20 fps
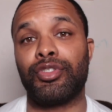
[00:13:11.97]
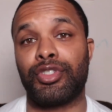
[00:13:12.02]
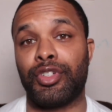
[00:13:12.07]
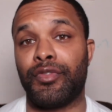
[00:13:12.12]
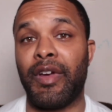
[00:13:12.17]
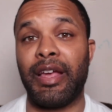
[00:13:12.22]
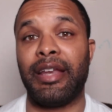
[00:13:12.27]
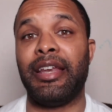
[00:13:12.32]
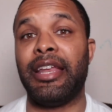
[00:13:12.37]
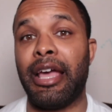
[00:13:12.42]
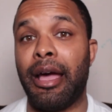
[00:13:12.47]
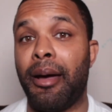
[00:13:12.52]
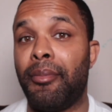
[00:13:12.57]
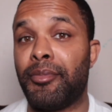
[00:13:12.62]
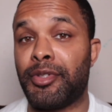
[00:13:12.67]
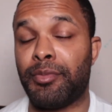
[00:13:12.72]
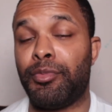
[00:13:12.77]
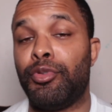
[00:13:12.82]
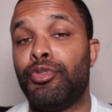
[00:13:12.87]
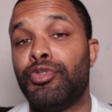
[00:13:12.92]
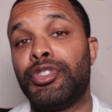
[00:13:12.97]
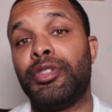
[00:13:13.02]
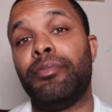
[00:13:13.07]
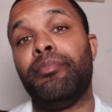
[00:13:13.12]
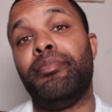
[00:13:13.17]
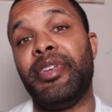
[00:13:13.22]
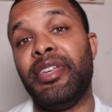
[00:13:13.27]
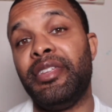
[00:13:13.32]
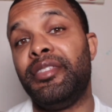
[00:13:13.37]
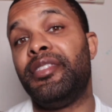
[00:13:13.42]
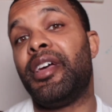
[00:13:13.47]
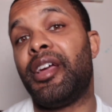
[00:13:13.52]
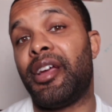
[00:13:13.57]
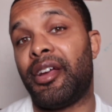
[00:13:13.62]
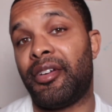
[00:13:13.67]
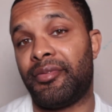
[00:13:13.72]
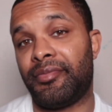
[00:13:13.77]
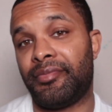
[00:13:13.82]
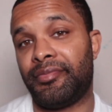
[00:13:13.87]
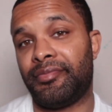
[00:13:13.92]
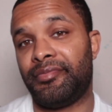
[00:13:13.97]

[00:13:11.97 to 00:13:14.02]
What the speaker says: So right now, I'm supposed to be there.